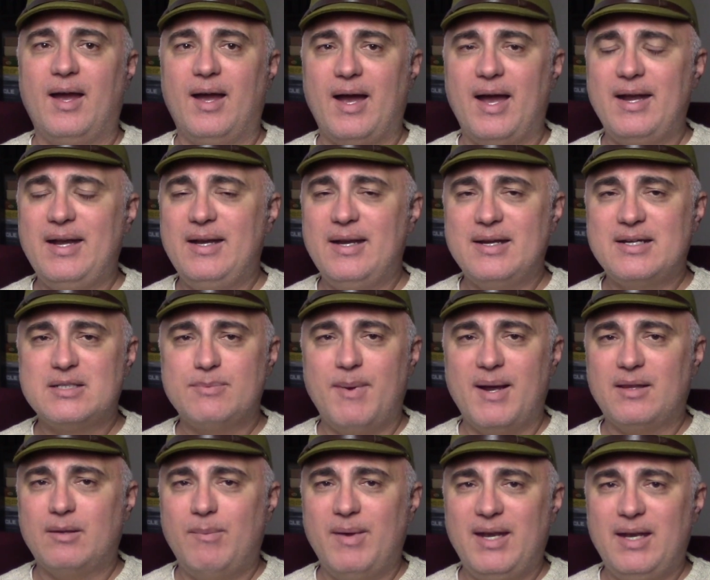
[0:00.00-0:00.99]
I didn't
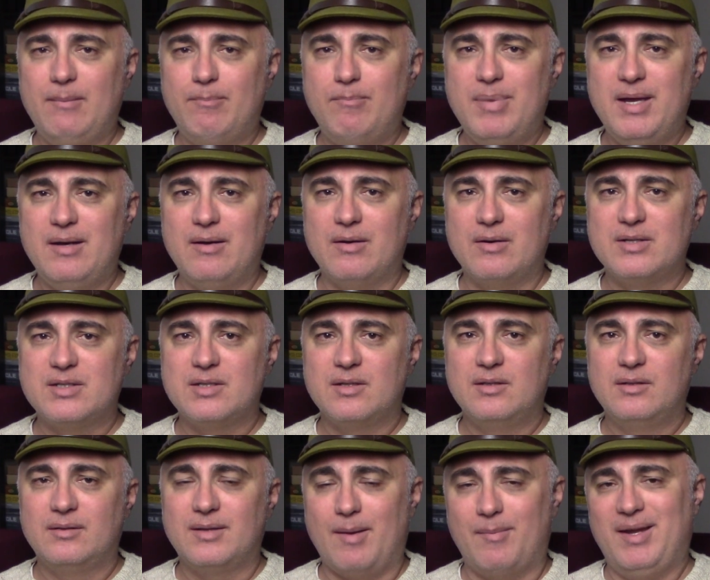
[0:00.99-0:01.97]
expect many
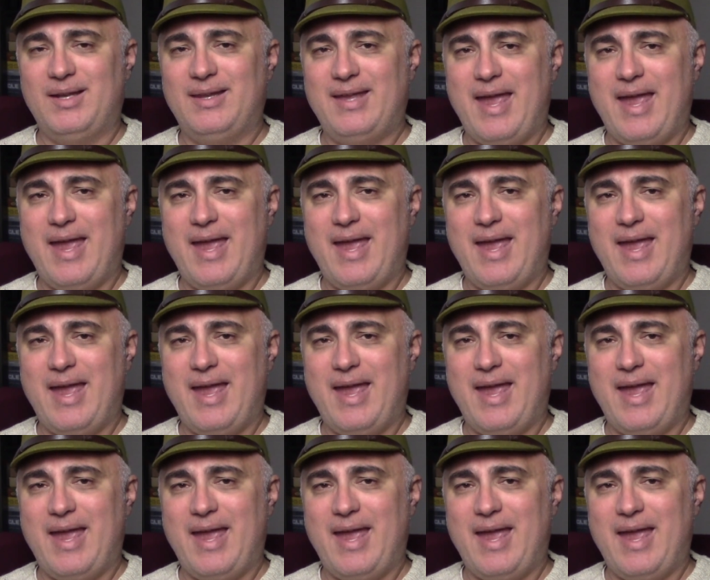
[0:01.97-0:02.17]
bidders. I mean,